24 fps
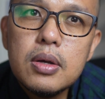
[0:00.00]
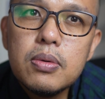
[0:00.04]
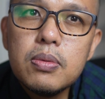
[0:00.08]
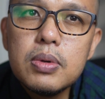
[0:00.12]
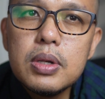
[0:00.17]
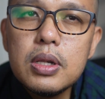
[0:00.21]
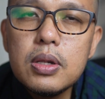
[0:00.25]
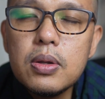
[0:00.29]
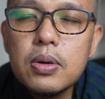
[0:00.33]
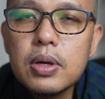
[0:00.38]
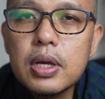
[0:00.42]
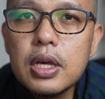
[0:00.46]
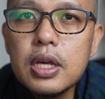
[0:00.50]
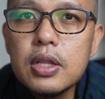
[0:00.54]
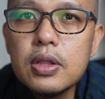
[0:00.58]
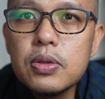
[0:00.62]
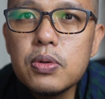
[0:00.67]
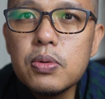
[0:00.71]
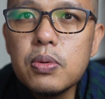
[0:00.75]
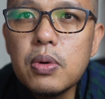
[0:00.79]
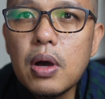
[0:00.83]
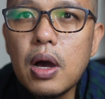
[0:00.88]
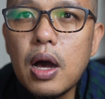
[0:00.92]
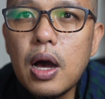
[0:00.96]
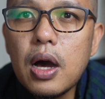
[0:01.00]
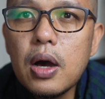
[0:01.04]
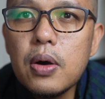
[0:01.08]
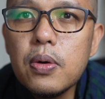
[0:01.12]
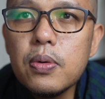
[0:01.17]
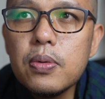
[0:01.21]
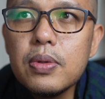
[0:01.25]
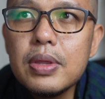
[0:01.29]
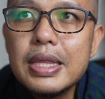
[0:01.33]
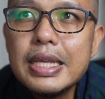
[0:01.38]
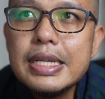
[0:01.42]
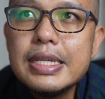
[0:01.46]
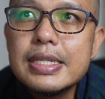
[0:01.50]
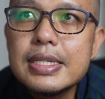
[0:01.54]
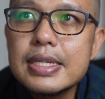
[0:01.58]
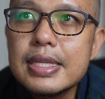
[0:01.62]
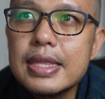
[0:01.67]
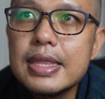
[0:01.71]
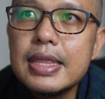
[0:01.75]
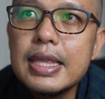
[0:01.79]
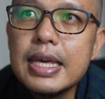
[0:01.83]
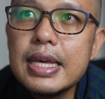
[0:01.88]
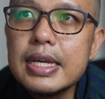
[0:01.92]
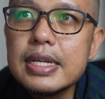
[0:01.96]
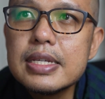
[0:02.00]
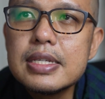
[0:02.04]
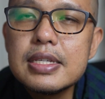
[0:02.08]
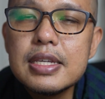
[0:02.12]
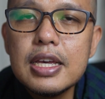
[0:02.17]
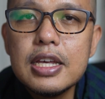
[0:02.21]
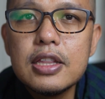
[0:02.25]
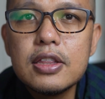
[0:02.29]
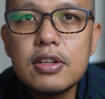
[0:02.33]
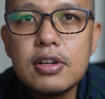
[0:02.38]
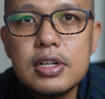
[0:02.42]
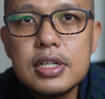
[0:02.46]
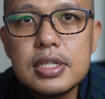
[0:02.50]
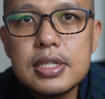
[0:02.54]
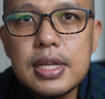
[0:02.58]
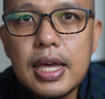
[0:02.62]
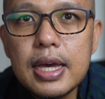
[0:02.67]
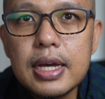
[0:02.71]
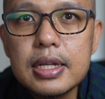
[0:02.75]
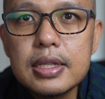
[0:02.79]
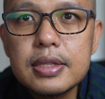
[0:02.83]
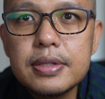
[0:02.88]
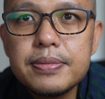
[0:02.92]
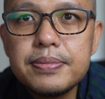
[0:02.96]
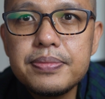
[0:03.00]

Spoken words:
We'll look into how these things intersect